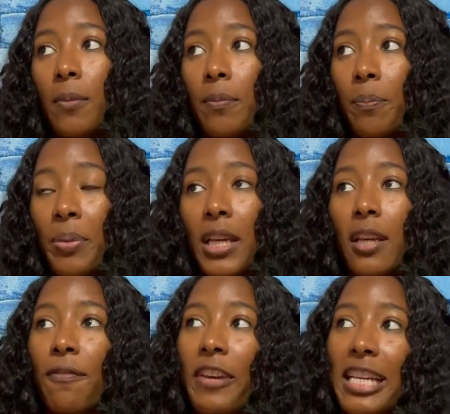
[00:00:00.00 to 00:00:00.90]
being
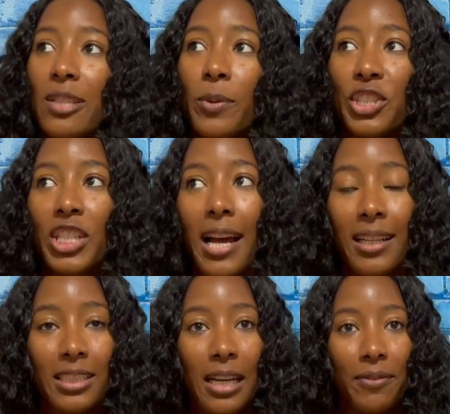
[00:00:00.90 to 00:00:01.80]
faced with
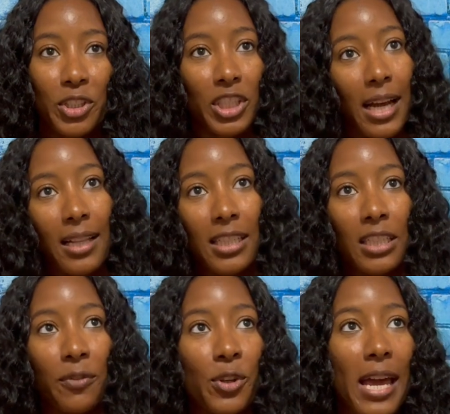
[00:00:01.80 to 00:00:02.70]
challenge after challenge.
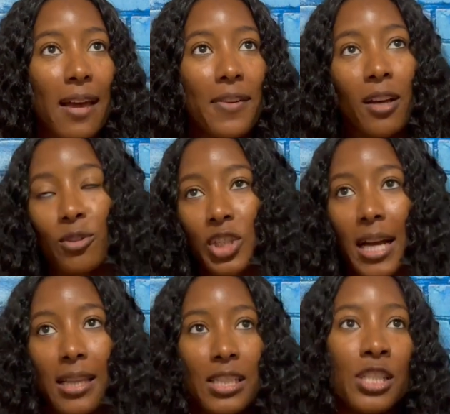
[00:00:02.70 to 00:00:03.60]
If you have health
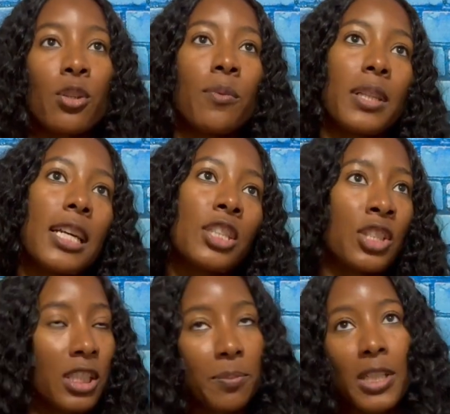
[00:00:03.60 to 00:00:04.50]
challenges or
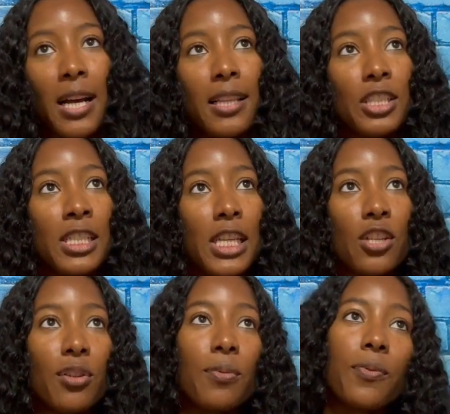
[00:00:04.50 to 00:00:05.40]
relationship challenges
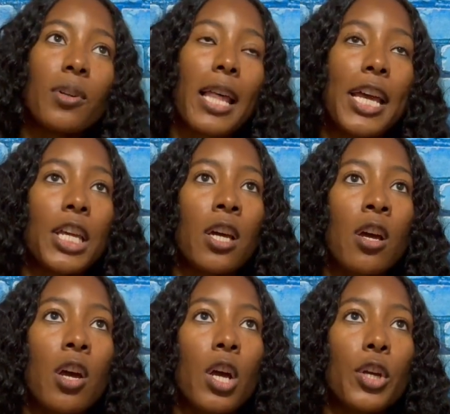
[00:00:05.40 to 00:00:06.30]
and you feel like
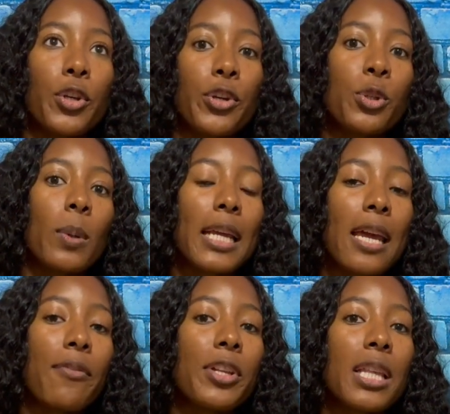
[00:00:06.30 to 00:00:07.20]
you're doing
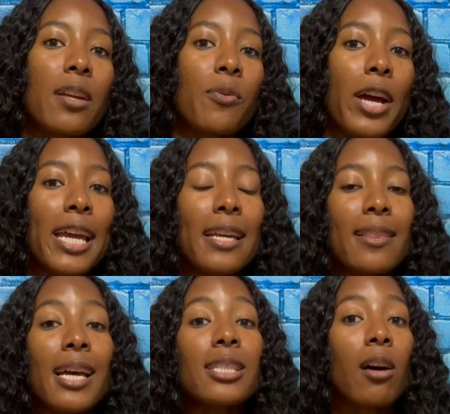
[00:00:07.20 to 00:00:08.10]
everything right,
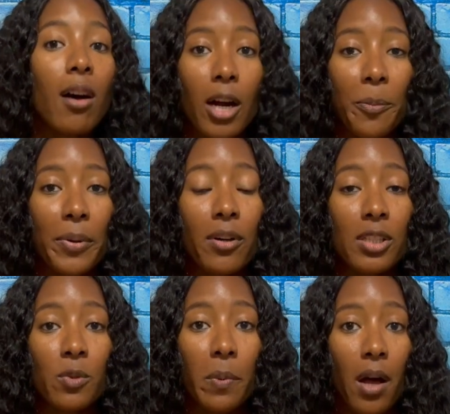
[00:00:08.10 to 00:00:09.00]
that's a hard pill to
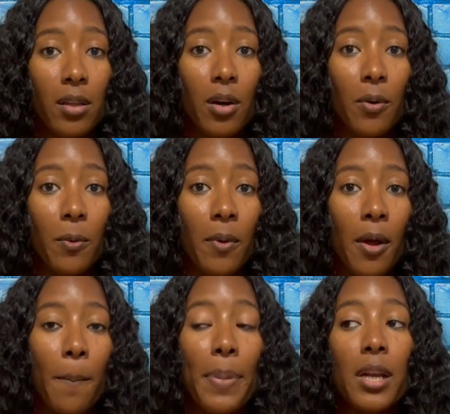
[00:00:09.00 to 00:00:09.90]
swallow.
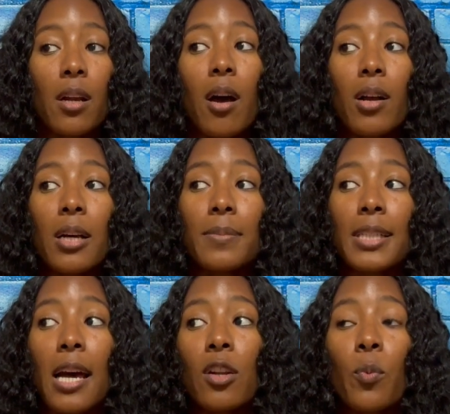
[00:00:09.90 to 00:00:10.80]
But it all comes
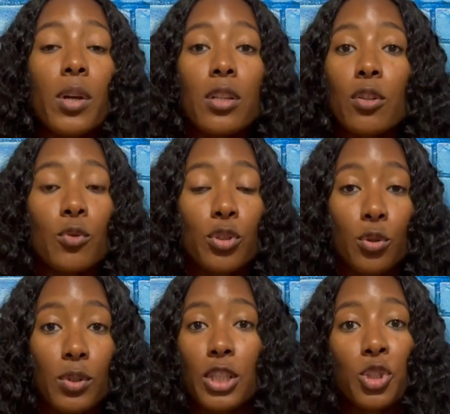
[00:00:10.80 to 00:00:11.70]
down to, what do you
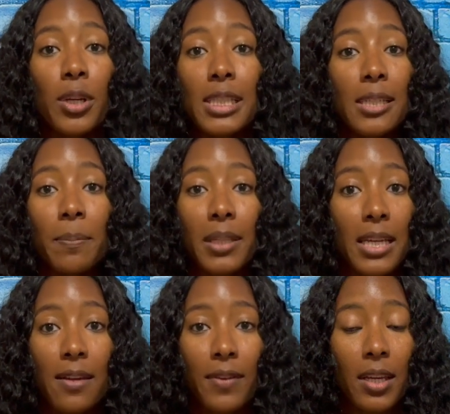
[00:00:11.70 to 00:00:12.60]
choose to trust and
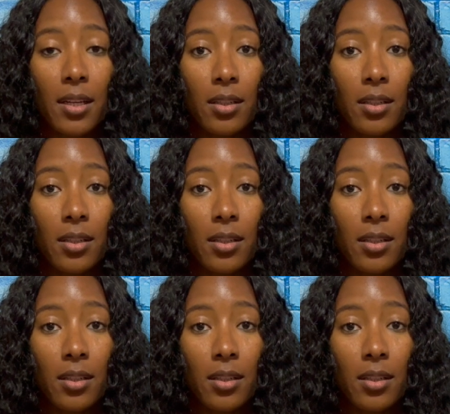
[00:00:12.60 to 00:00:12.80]
believe in,